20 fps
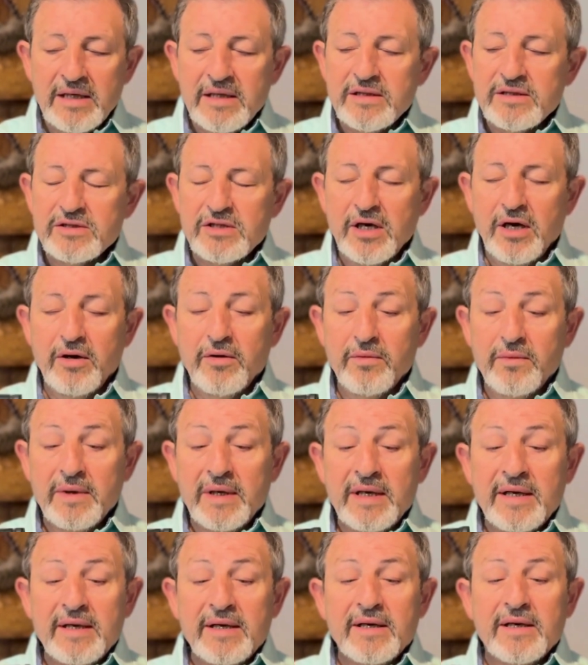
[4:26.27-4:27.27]
So
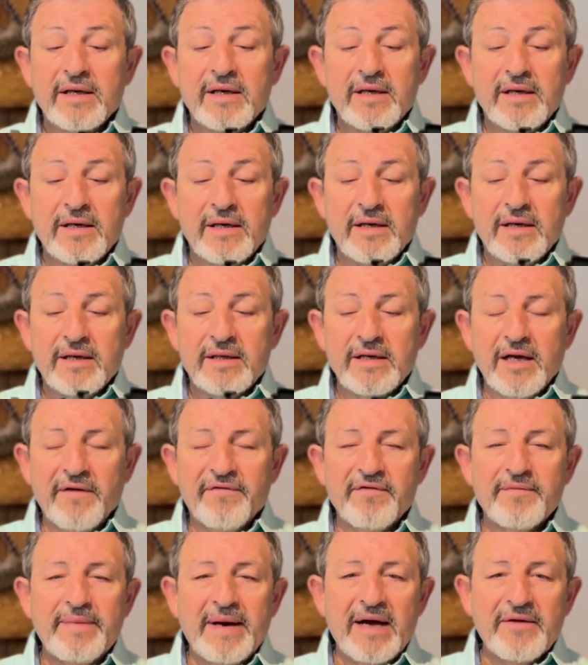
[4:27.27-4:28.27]

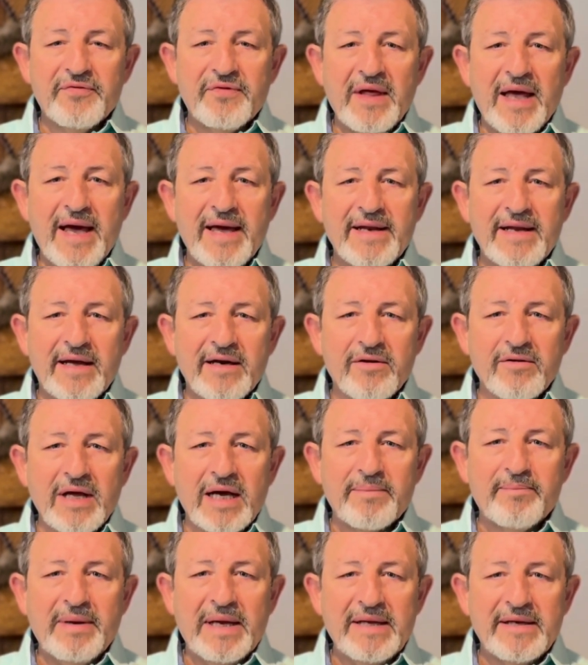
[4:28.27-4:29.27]
enough about that. I don't
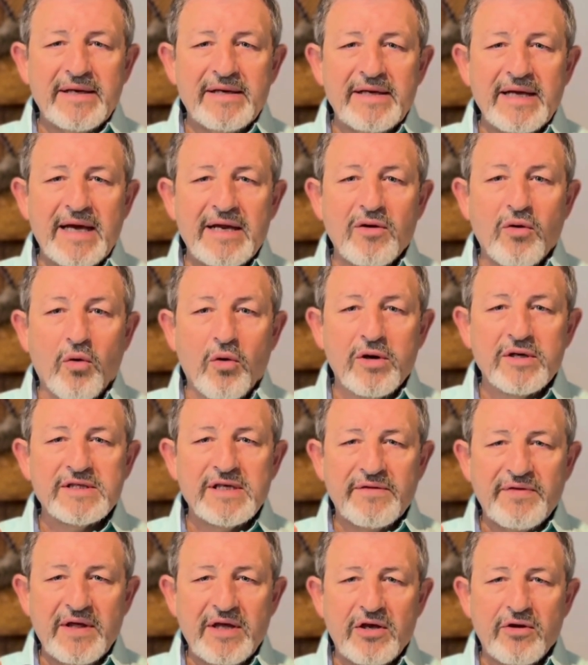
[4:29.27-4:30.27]
like beating a dead horse.
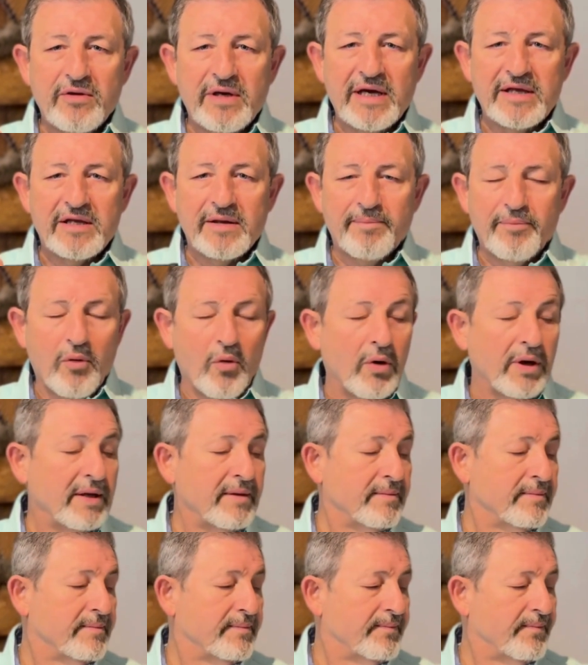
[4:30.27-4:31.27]
I think you get the point.
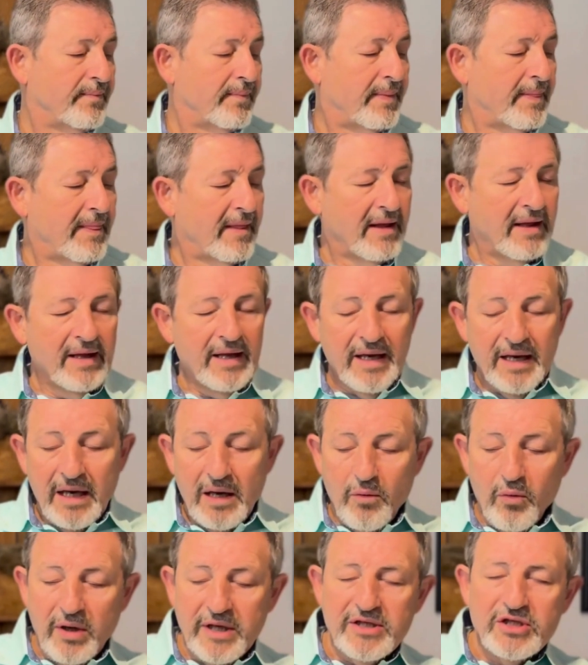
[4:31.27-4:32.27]

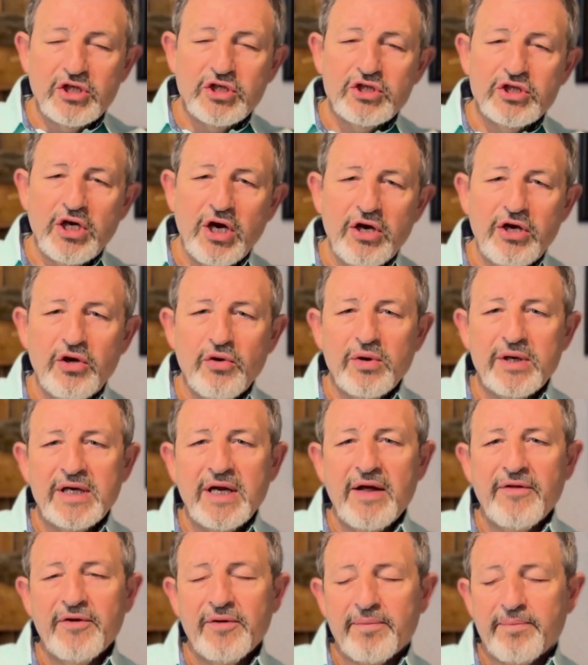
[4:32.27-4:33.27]
I wanted to show you
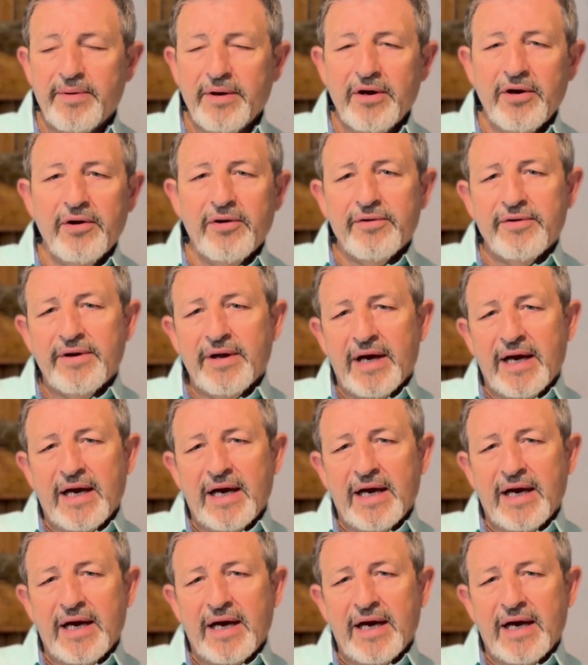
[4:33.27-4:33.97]
another build